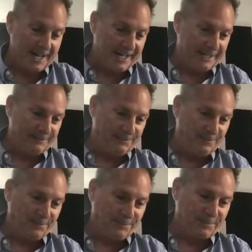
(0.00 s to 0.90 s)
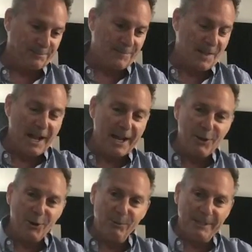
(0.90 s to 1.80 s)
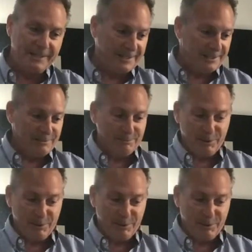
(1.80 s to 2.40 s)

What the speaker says: I normally,